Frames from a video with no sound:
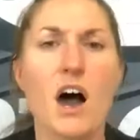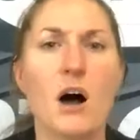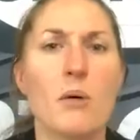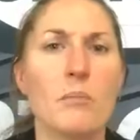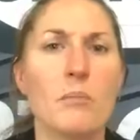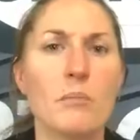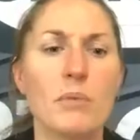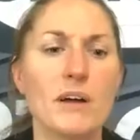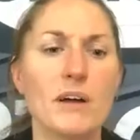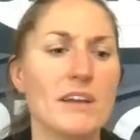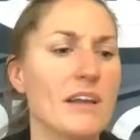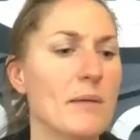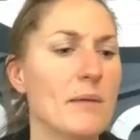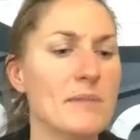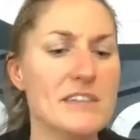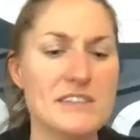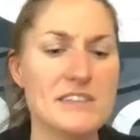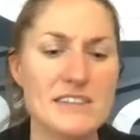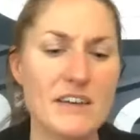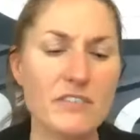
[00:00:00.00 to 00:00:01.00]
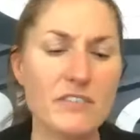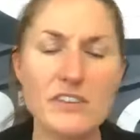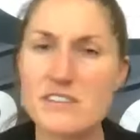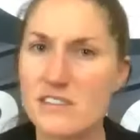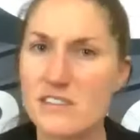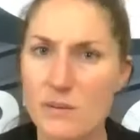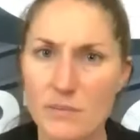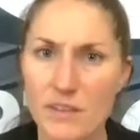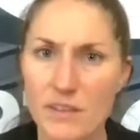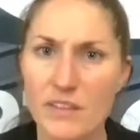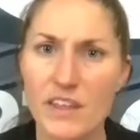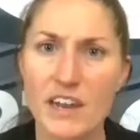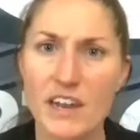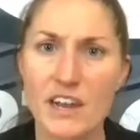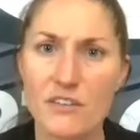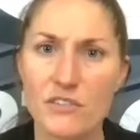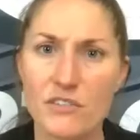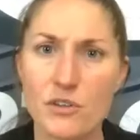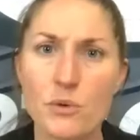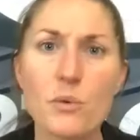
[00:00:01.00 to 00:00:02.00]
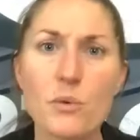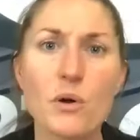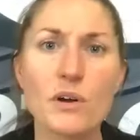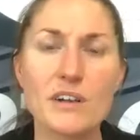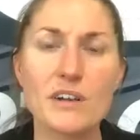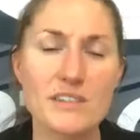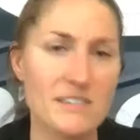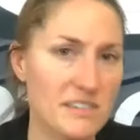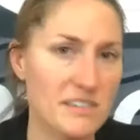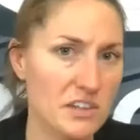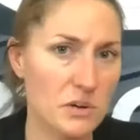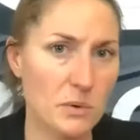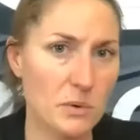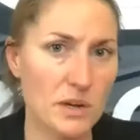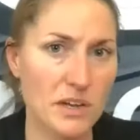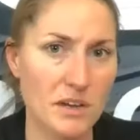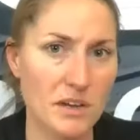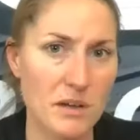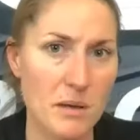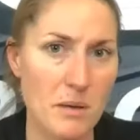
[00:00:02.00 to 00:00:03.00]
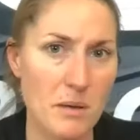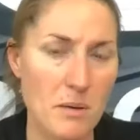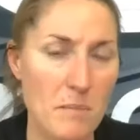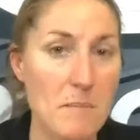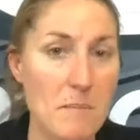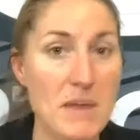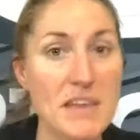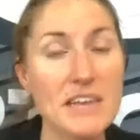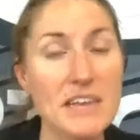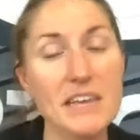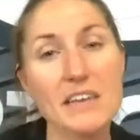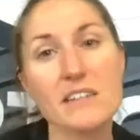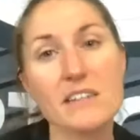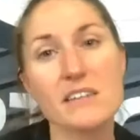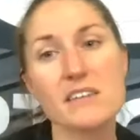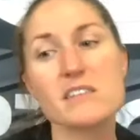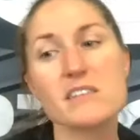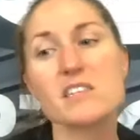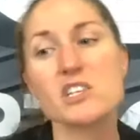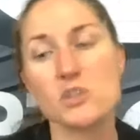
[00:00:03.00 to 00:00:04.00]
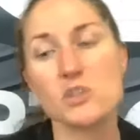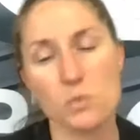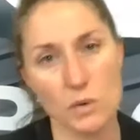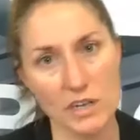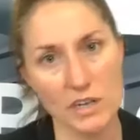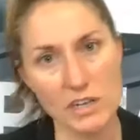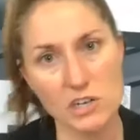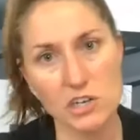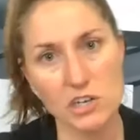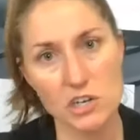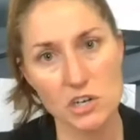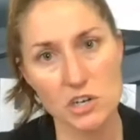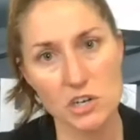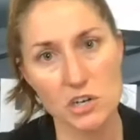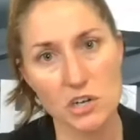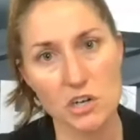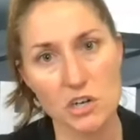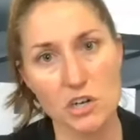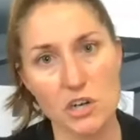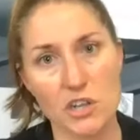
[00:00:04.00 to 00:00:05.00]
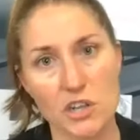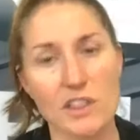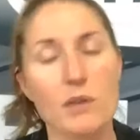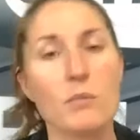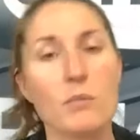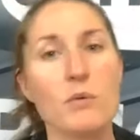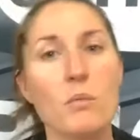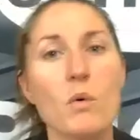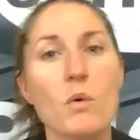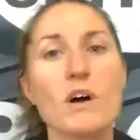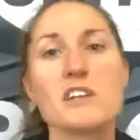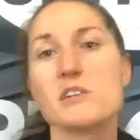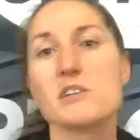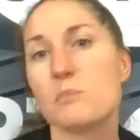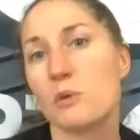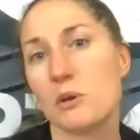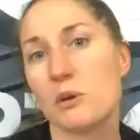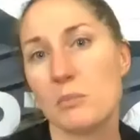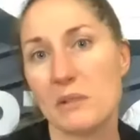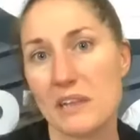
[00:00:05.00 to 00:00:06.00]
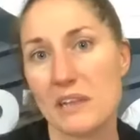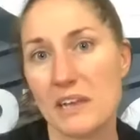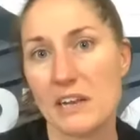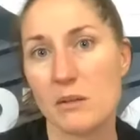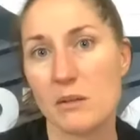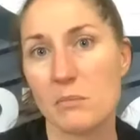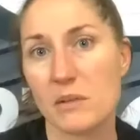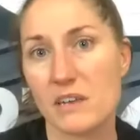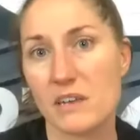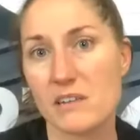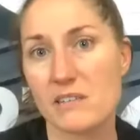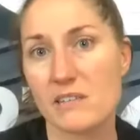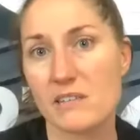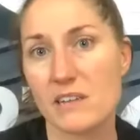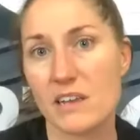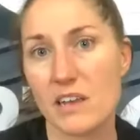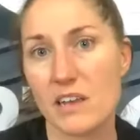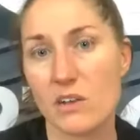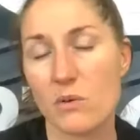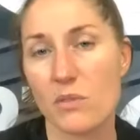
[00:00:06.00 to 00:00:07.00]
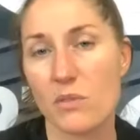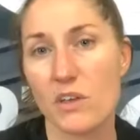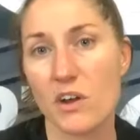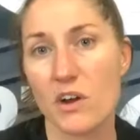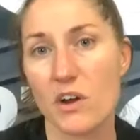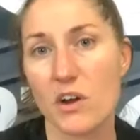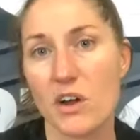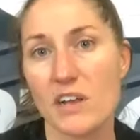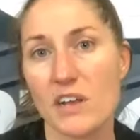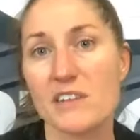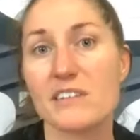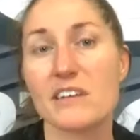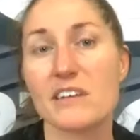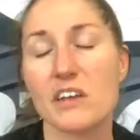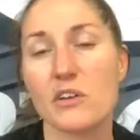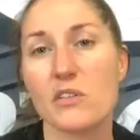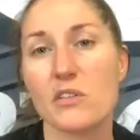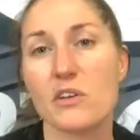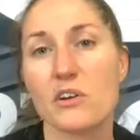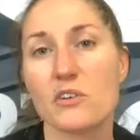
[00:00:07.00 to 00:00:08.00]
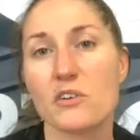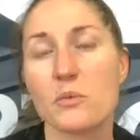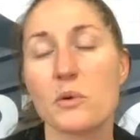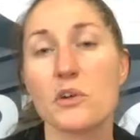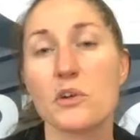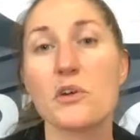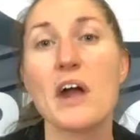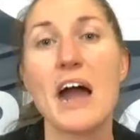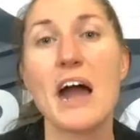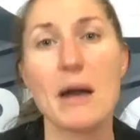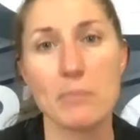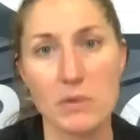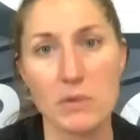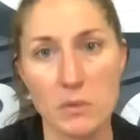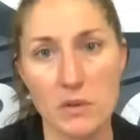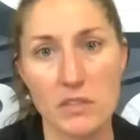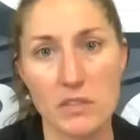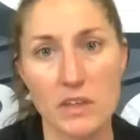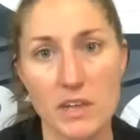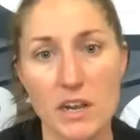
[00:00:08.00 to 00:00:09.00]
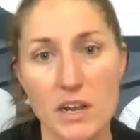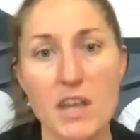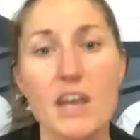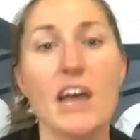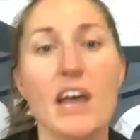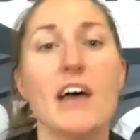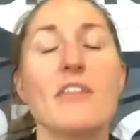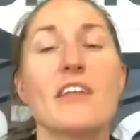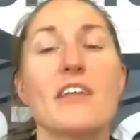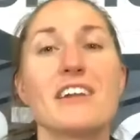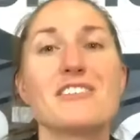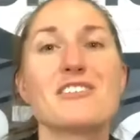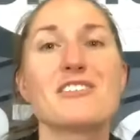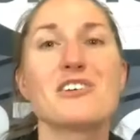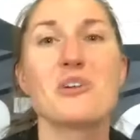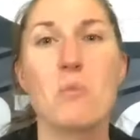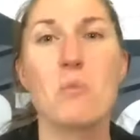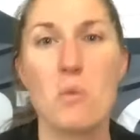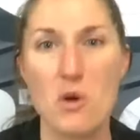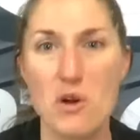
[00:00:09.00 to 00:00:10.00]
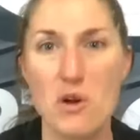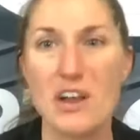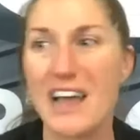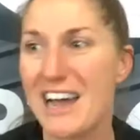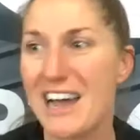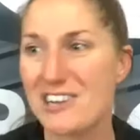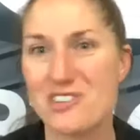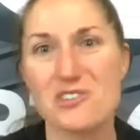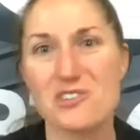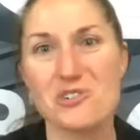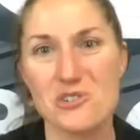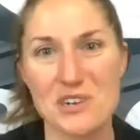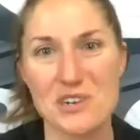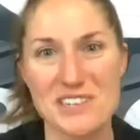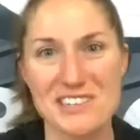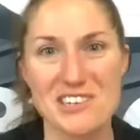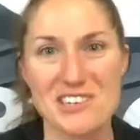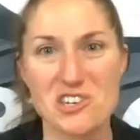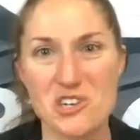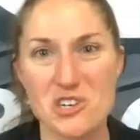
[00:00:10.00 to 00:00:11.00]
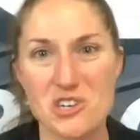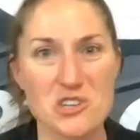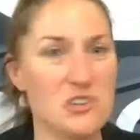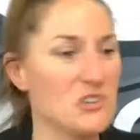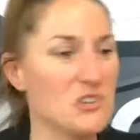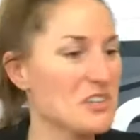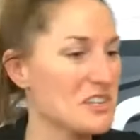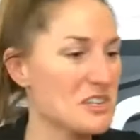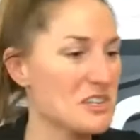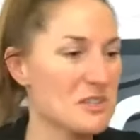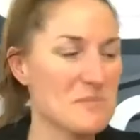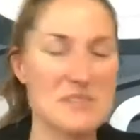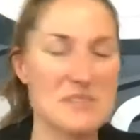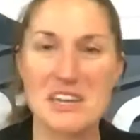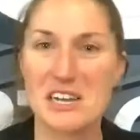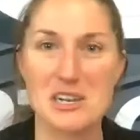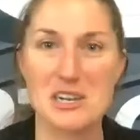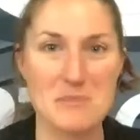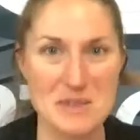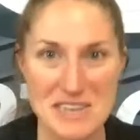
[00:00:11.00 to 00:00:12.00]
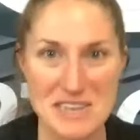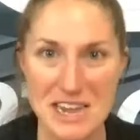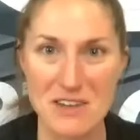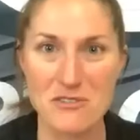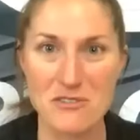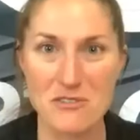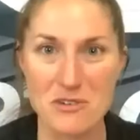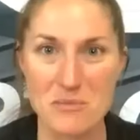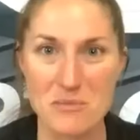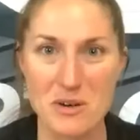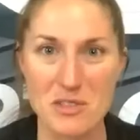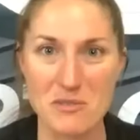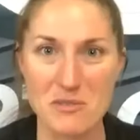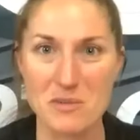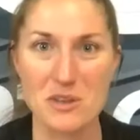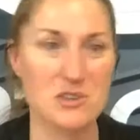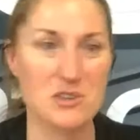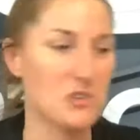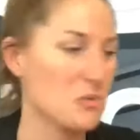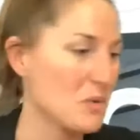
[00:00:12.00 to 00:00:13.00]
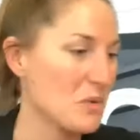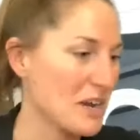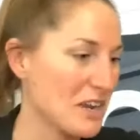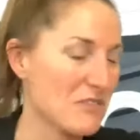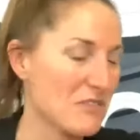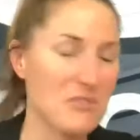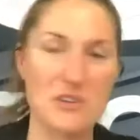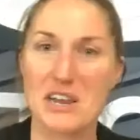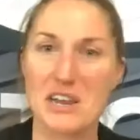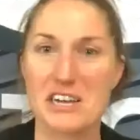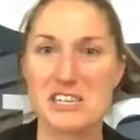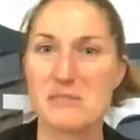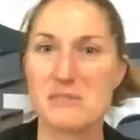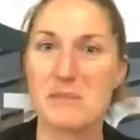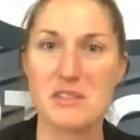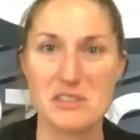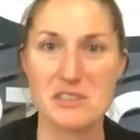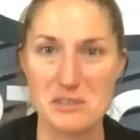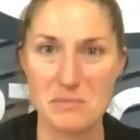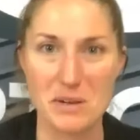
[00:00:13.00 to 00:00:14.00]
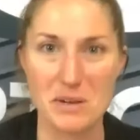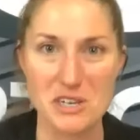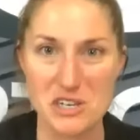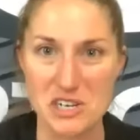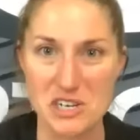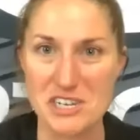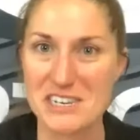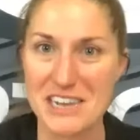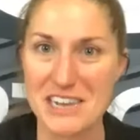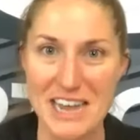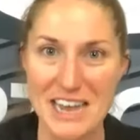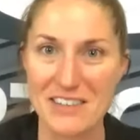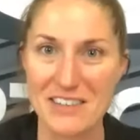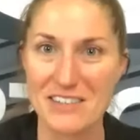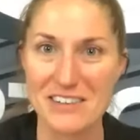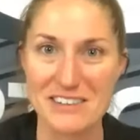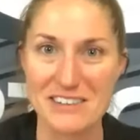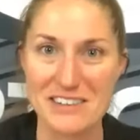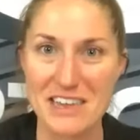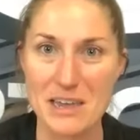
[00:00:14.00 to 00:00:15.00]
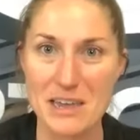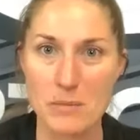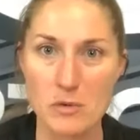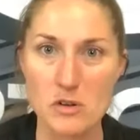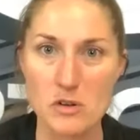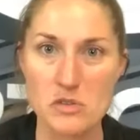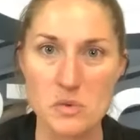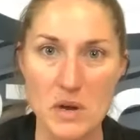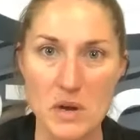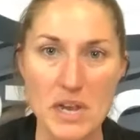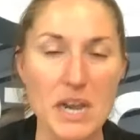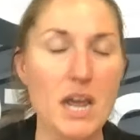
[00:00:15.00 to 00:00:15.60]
But I mean, it's definitely something that if you are considering making this switch, then we want to put a plan in place to get you there, and to get you there to where you're happy with it, and that it's going to work as you transition. Your system's not going to be down for a month because you're waiting for next month's budget to add these cameras, right?